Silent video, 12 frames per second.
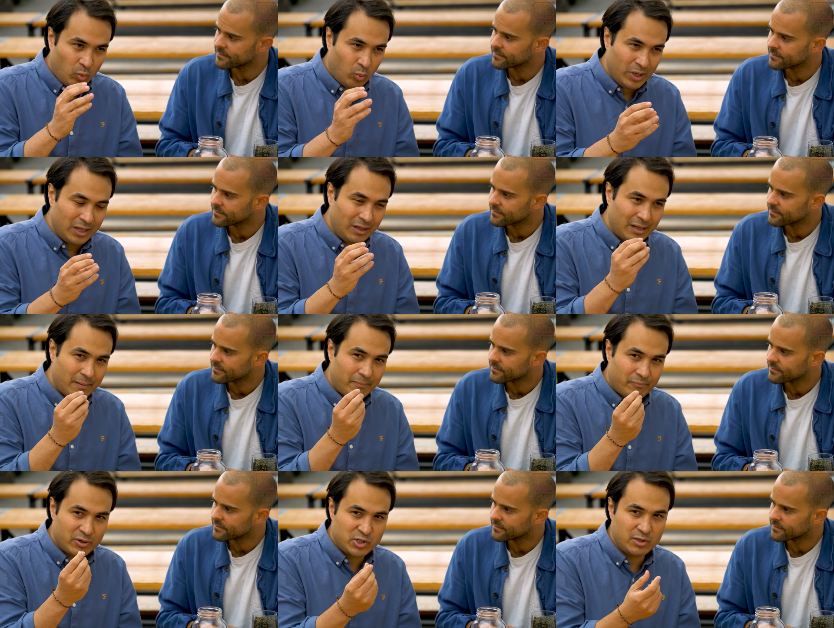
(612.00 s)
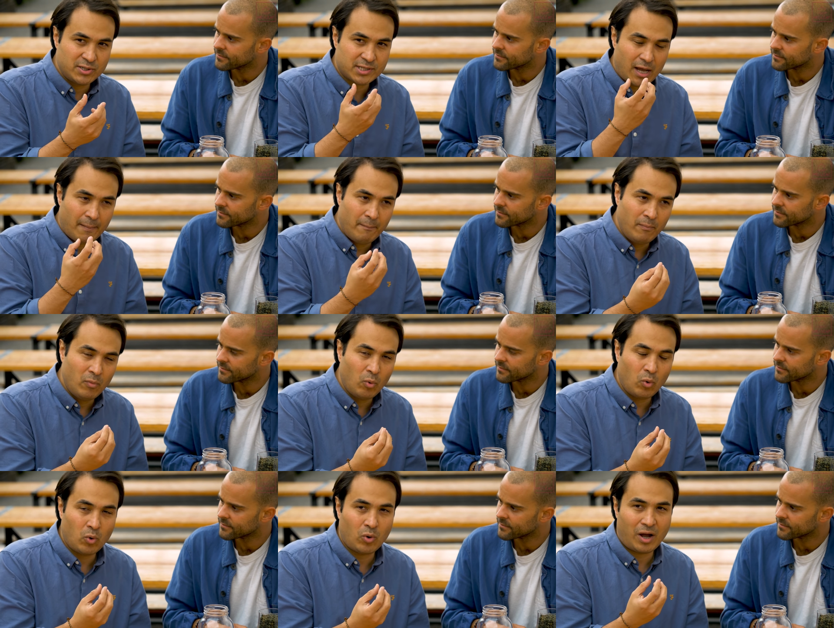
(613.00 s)
Speaker 1: will produce a
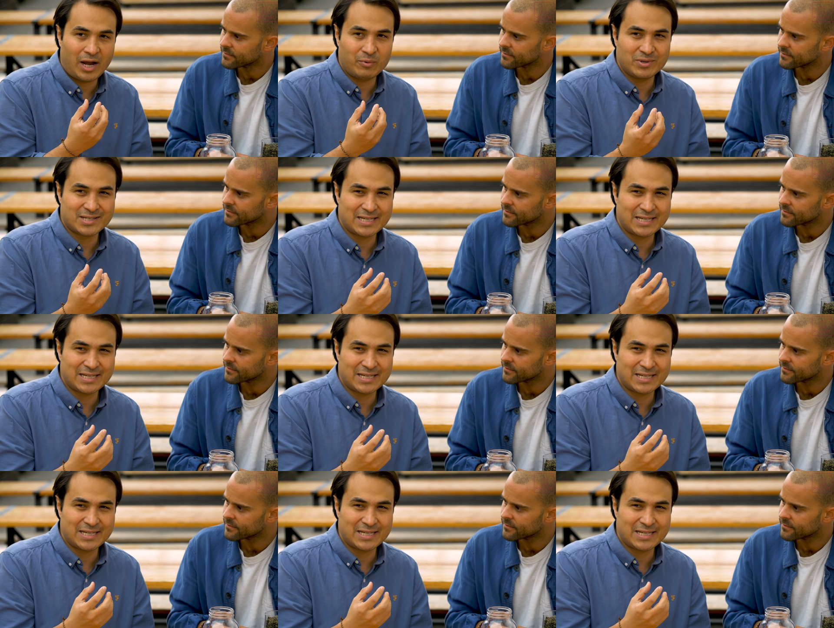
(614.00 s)
more, I would